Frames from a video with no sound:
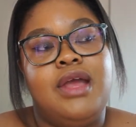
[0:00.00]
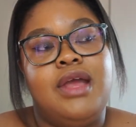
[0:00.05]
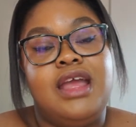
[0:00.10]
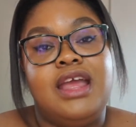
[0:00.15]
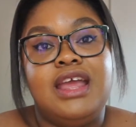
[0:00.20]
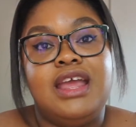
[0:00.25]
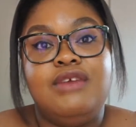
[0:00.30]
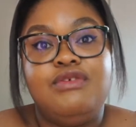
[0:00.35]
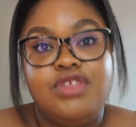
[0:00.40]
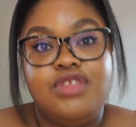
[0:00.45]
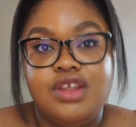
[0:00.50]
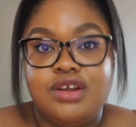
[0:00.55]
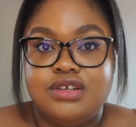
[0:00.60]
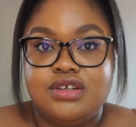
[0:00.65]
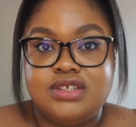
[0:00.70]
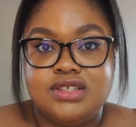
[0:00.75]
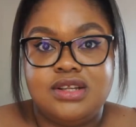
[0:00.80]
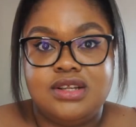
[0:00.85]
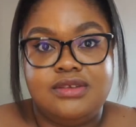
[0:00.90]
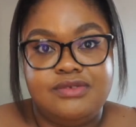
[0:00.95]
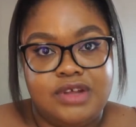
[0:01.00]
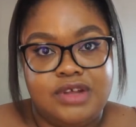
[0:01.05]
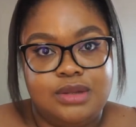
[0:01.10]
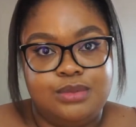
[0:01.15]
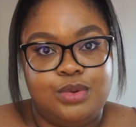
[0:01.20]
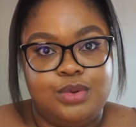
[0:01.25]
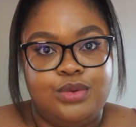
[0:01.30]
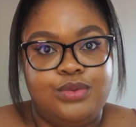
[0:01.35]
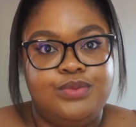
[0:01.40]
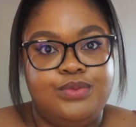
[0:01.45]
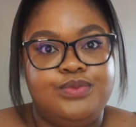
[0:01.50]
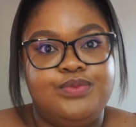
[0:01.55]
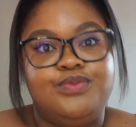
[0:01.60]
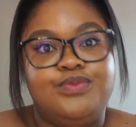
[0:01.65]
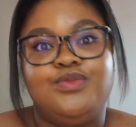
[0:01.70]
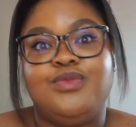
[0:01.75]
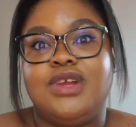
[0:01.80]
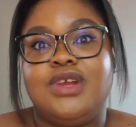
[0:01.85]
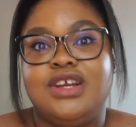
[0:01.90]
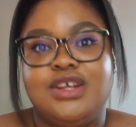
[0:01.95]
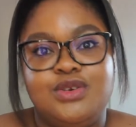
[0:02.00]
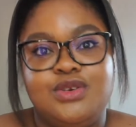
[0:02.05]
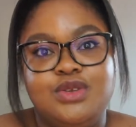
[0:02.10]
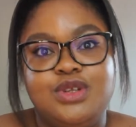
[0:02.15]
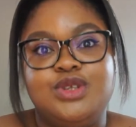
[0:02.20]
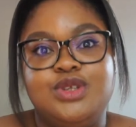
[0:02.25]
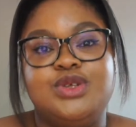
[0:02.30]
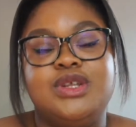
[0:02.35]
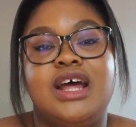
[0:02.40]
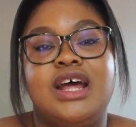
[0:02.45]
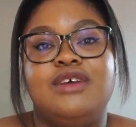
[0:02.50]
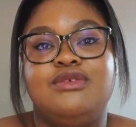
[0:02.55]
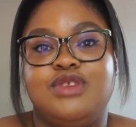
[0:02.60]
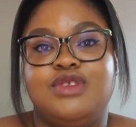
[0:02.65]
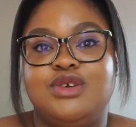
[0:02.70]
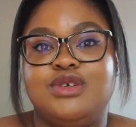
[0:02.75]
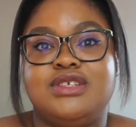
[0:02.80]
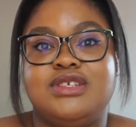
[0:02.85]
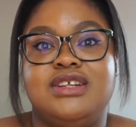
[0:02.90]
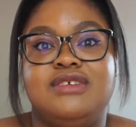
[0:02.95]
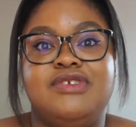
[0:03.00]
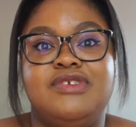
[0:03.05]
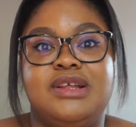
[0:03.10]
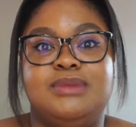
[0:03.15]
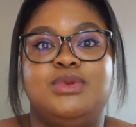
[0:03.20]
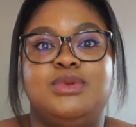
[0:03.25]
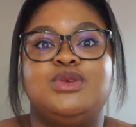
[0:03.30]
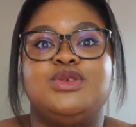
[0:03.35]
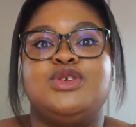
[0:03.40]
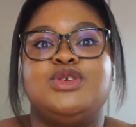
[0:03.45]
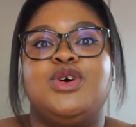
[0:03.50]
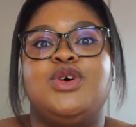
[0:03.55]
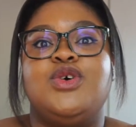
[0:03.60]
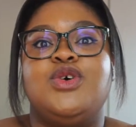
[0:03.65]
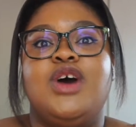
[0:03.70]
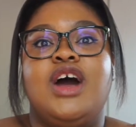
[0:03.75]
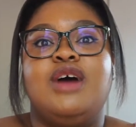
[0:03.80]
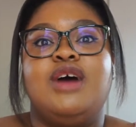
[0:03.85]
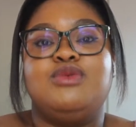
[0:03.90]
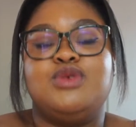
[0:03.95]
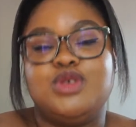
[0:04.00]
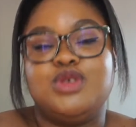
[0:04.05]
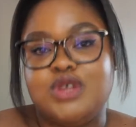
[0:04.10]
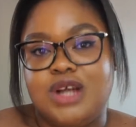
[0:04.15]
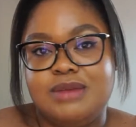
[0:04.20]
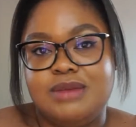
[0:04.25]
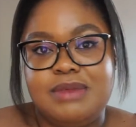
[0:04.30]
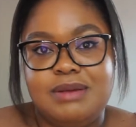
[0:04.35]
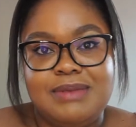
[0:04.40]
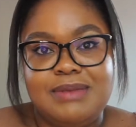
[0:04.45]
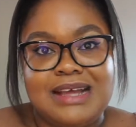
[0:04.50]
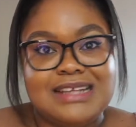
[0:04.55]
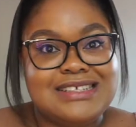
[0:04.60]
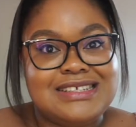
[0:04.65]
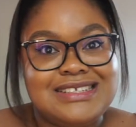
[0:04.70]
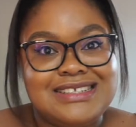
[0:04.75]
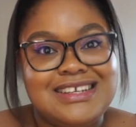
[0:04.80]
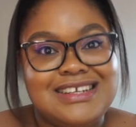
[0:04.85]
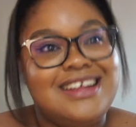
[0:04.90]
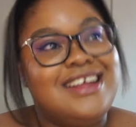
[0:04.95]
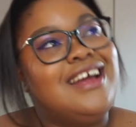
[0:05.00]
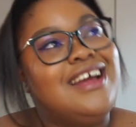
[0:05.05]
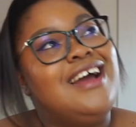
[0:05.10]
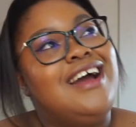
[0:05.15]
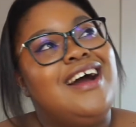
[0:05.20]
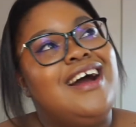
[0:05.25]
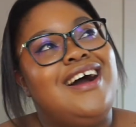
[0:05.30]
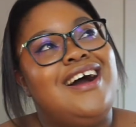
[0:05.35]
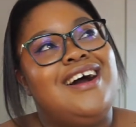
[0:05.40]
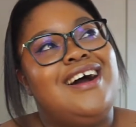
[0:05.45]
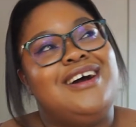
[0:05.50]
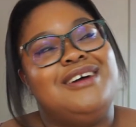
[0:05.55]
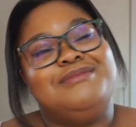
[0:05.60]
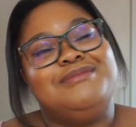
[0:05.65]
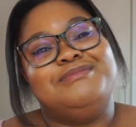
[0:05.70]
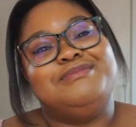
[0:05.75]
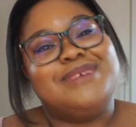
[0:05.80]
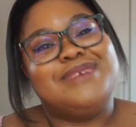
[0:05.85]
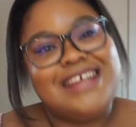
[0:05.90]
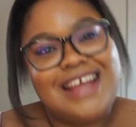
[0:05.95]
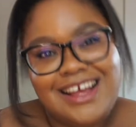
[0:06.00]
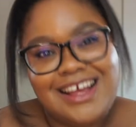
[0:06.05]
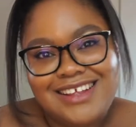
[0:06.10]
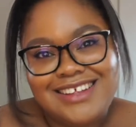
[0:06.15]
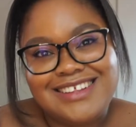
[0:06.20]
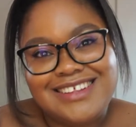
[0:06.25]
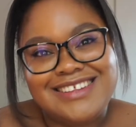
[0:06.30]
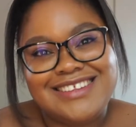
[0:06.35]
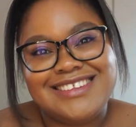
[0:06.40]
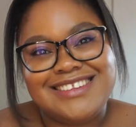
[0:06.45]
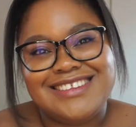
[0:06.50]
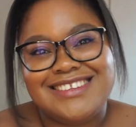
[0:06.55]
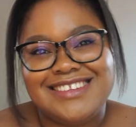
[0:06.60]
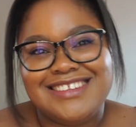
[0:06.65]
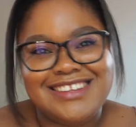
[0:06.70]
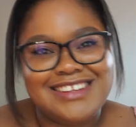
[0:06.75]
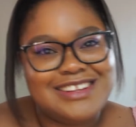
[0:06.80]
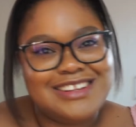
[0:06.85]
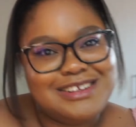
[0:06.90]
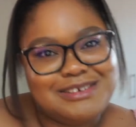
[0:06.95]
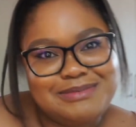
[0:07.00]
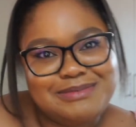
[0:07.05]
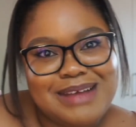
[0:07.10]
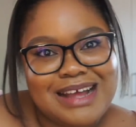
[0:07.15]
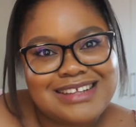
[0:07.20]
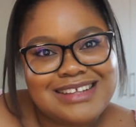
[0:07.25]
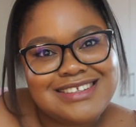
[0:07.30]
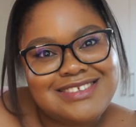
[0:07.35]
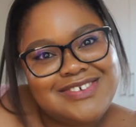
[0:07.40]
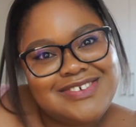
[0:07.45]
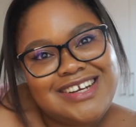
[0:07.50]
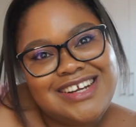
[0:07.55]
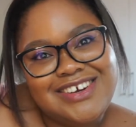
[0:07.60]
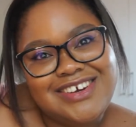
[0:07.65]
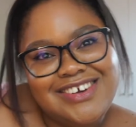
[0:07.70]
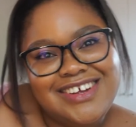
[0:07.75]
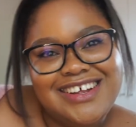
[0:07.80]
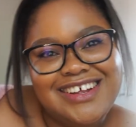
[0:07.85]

if they're still available. You can only do that if they're still available, so I will try my best. But yeah, back to the video.